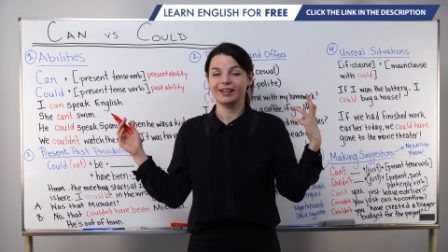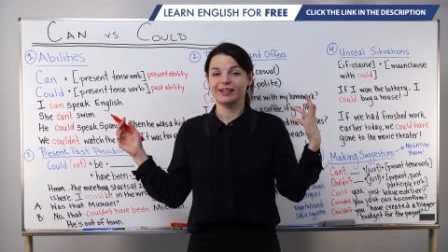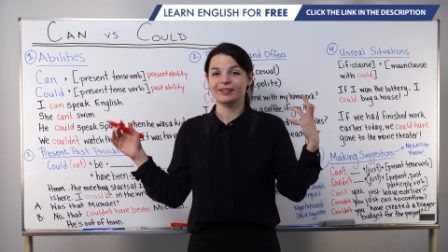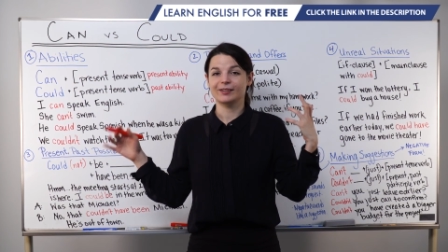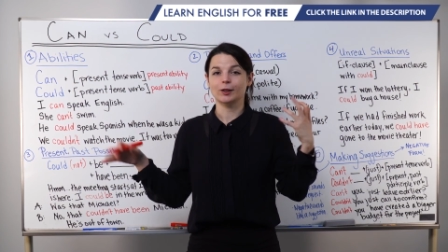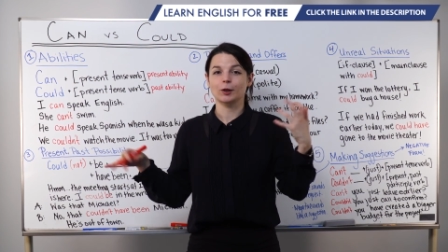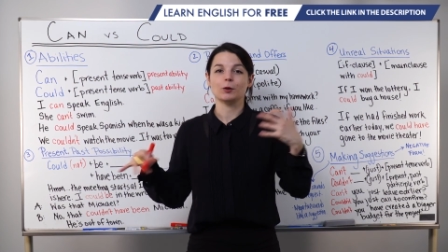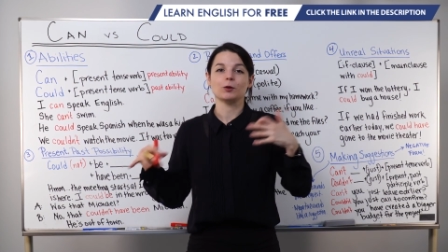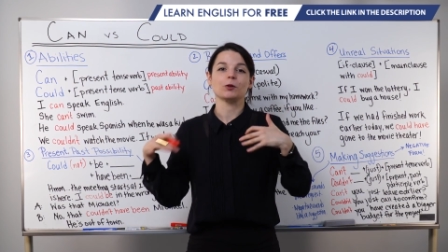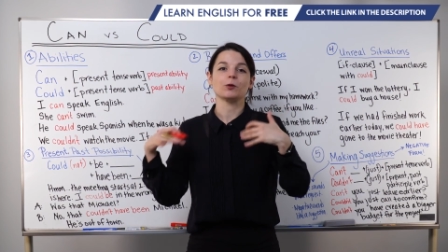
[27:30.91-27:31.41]

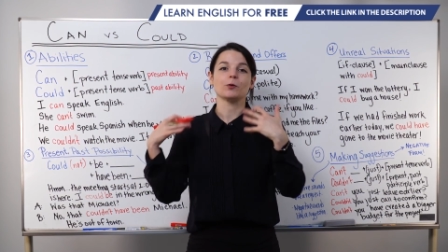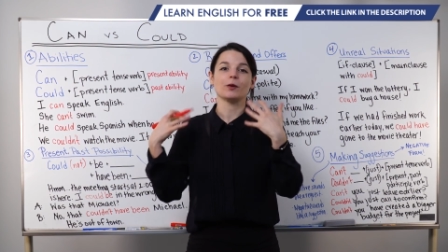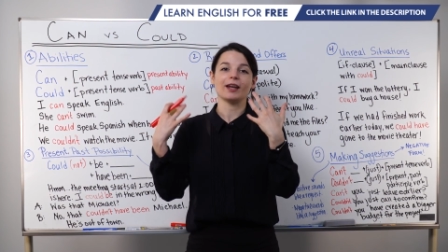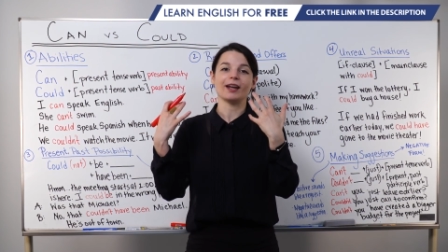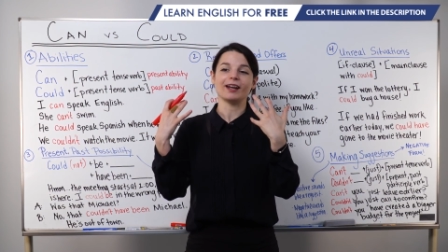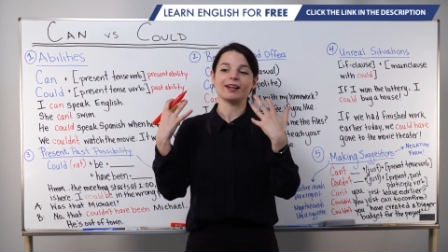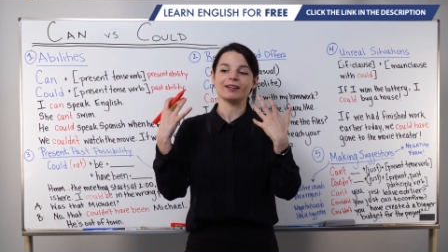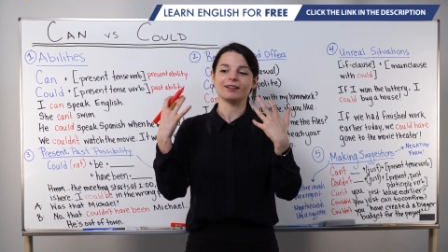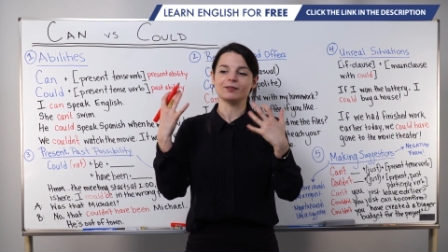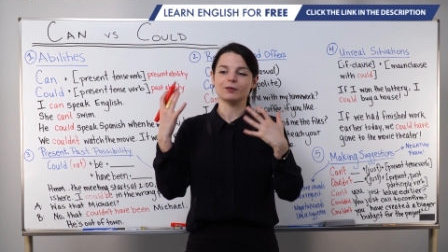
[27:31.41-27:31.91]
So you
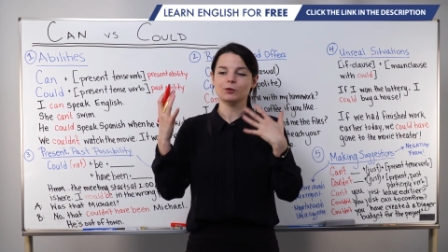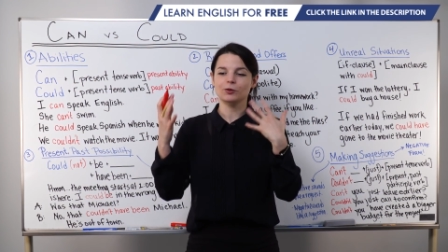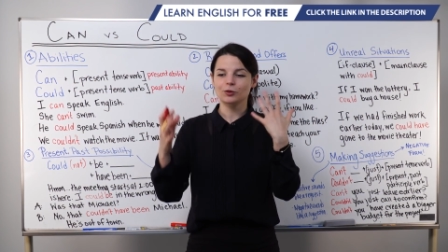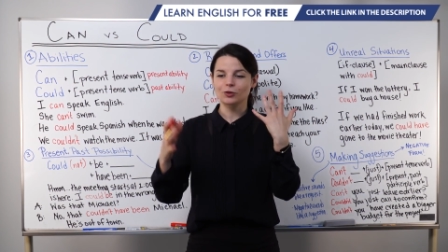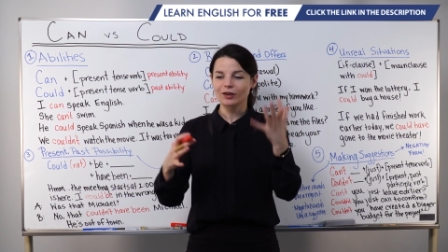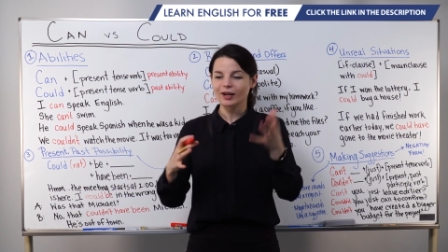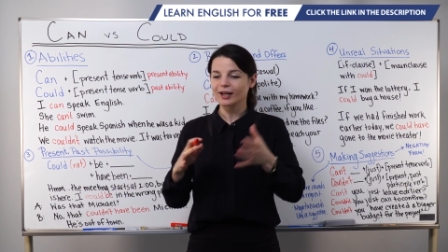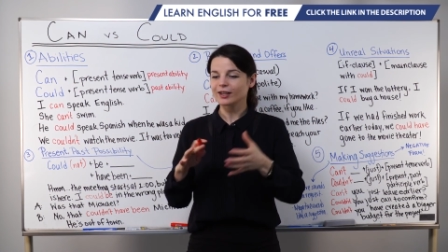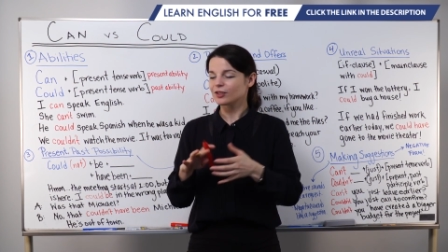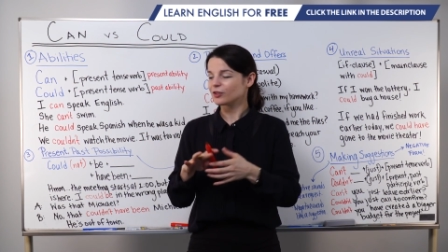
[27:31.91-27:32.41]
can
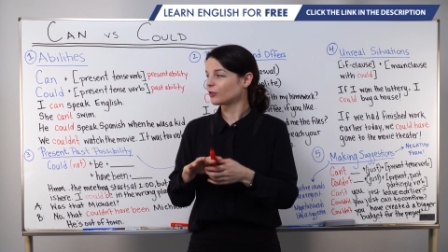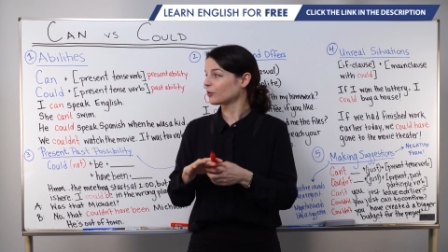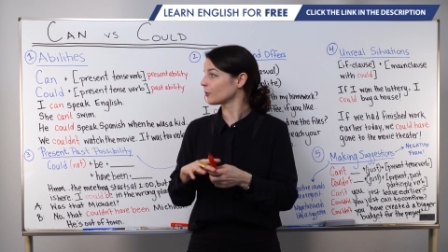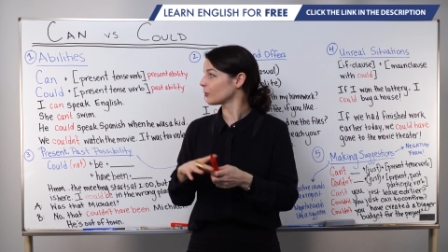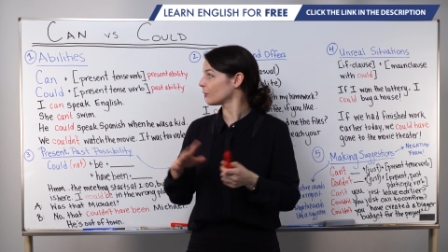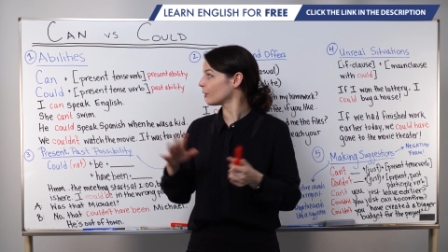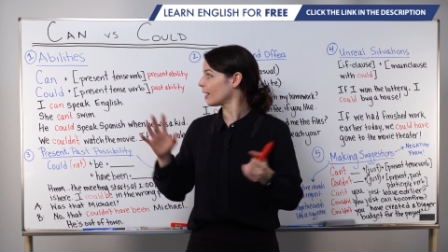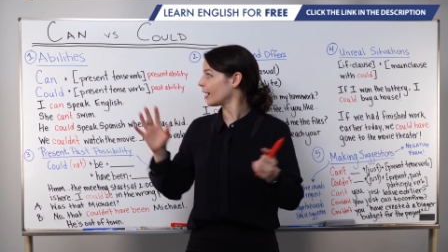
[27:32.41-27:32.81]
try to,